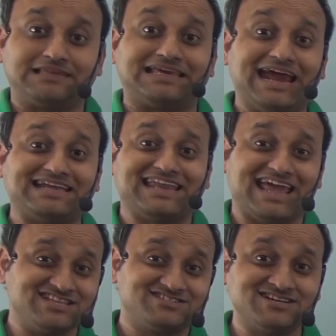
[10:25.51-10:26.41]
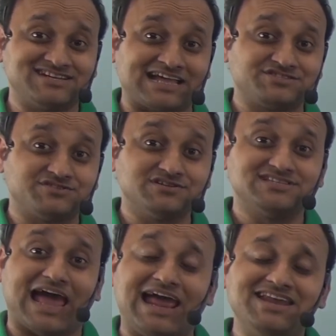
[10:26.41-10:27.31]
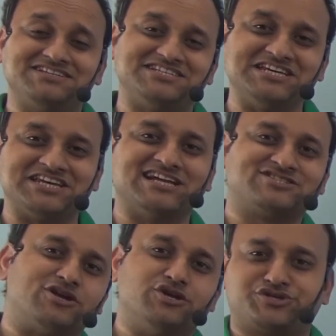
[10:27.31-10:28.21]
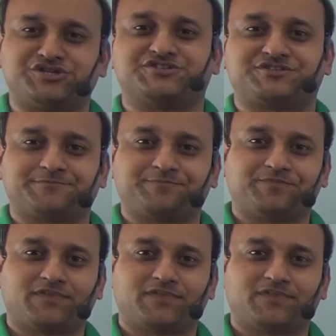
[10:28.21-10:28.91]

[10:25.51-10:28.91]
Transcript: Get instant answers and detailed solutions.